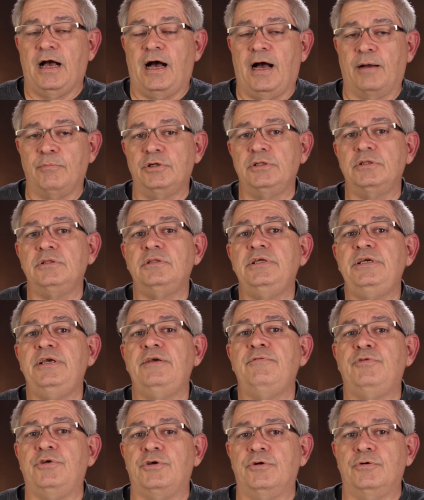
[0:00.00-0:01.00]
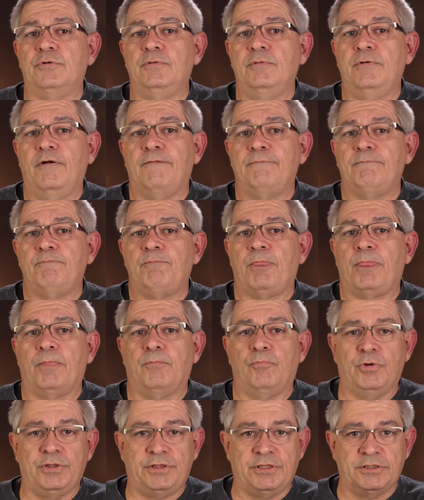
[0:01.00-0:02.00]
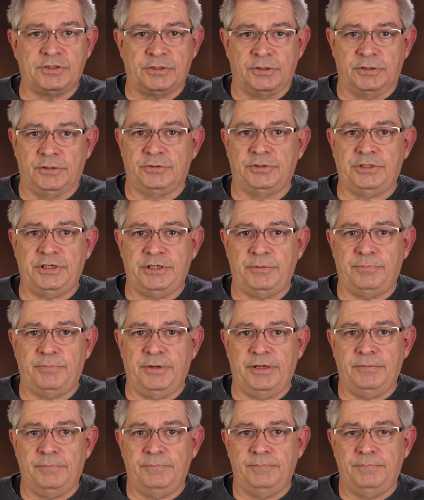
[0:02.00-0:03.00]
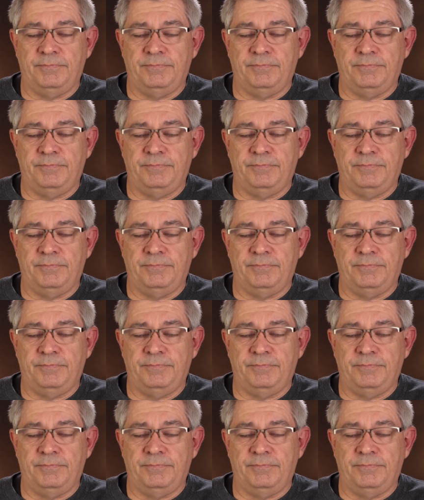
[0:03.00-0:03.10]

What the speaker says: I'm going to leave you with this little tidbit.